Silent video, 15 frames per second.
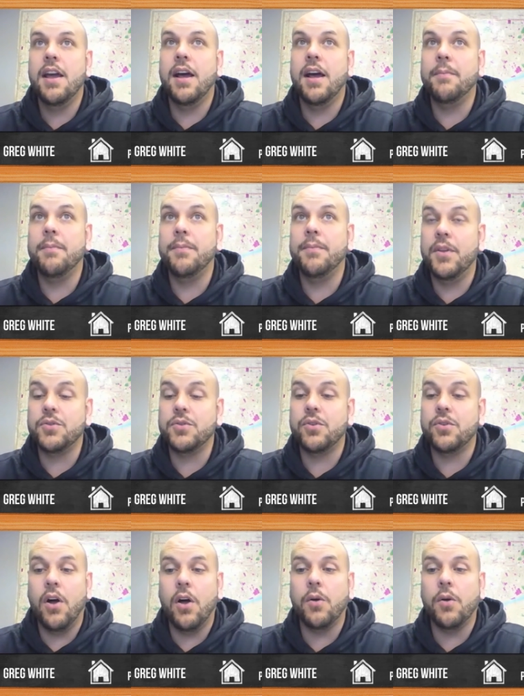Um, those
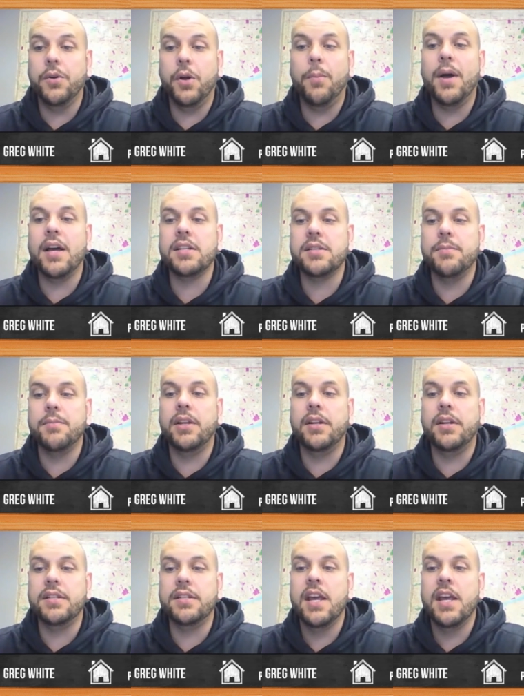are all real
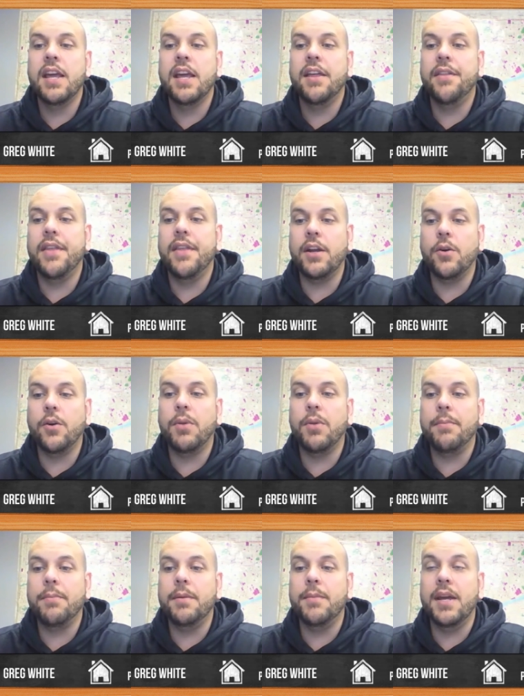possibilities that your
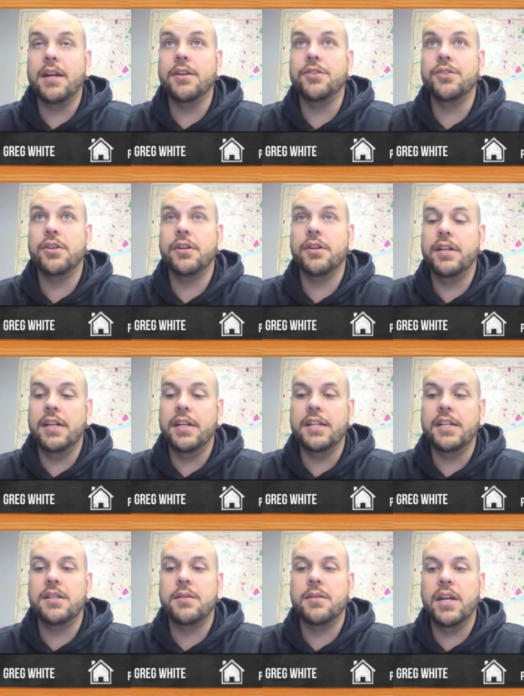property manager
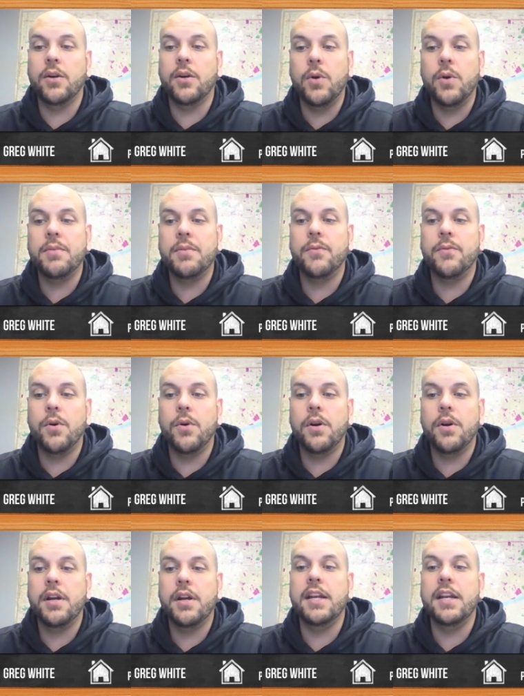needs to be equipped
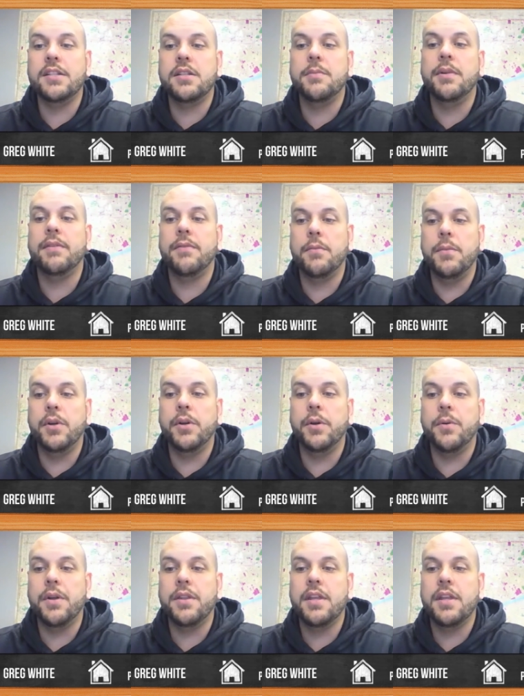for and needs to be
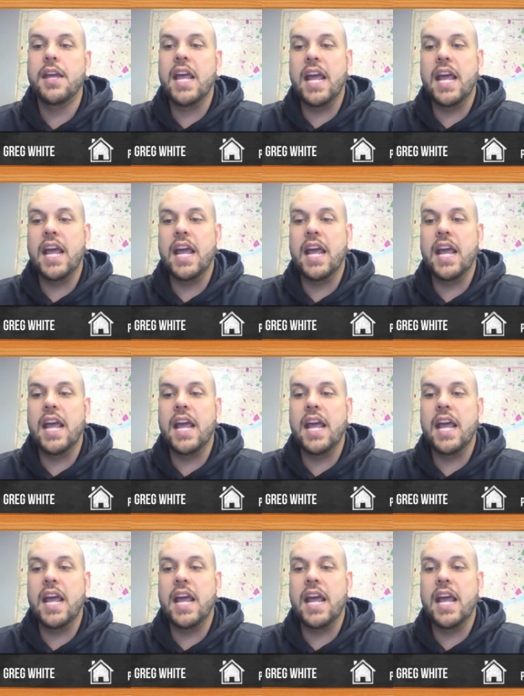familiar with.